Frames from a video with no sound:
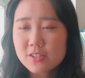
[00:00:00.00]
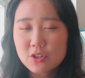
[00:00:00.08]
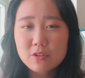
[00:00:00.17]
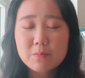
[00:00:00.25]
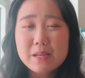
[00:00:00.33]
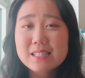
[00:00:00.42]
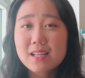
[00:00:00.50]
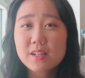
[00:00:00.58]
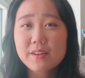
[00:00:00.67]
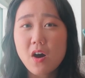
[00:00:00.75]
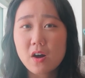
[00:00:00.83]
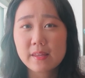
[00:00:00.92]
So they're
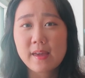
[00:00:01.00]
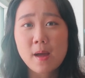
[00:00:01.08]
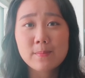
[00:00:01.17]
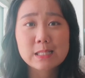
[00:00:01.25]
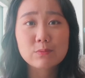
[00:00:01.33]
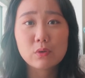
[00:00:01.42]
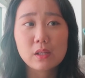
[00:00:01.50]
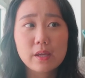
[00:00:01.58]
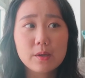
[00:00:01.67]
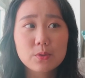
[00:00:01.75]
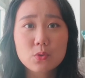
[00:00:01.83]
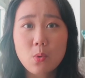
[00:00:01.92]
basically on campus for
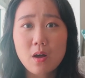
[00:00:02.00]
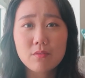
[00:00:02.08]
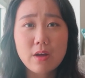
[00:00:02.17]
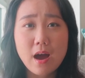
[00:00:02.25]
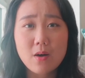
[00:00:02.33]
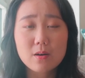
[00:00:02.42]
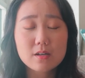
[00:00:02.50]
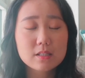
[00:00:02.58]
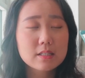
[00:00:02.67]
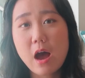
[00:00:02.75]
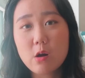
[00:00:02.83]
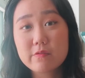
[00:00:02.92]
like 12 hours.
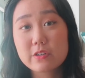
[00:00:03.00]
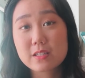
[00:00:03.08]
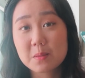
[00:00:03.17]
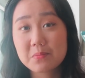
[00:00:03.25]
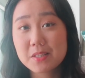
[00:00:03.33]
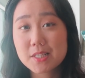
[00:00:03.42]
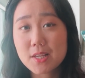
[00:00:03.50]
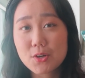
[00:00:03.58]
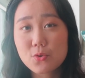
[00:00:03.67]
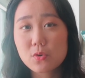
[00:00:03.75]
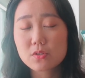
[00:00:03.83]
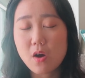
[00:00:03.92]
However, some of these
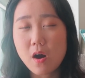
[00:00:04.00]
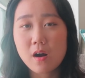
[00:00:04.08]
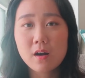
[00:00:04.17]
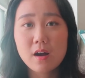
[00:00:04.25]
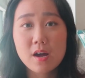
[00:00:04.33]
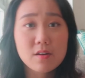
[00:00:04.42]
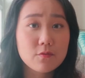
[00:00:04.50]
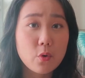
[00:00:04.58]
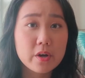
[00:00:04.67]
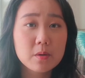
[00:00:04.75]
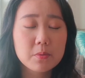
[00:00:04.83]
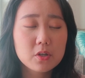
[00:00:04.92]
schedules are
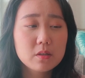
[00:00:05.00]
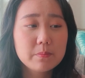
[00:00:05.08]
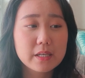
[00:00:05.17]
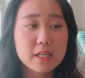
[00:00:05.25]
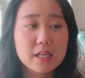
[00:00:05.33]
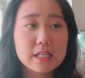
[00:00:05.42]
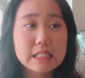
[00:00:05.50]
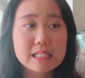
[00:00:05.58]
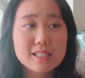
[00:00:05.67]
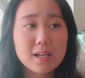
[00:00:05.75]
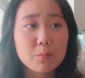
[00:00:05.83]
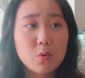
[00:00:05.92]
unavoidable
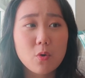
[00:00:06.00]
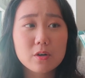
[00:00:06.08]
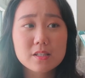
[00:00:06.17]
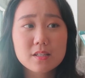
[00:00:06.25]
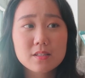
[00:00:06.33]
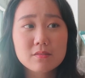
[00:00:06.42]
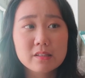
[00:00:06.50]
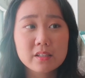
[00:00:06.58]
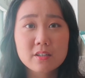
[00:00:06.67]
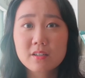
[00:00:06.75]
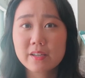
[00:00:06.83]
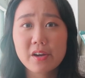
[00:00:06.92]
because some courses
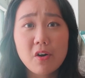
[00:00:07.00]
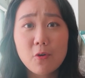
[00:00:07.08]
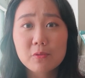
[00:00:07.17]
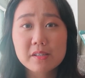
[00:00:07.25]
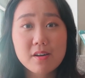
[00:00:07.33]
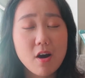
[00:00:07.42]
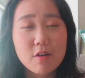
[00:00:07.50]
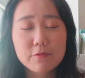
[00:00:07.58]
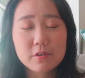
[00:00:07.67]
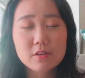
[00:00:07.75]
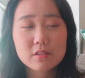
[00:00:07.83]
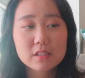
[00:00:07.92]
literally only
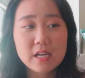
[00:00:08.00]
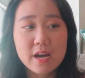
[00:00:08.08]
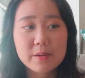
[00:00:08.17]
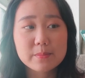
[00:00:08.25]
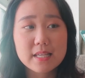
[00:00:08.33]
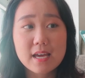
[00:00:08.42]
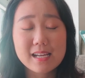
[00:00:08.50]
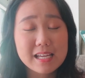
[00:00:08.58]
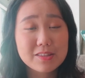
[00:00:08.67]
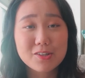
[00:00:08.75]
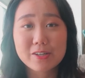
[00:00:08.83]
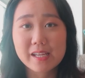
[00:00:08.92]
offer times at
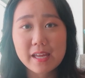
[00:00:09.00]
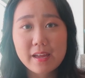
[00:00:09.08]
8:30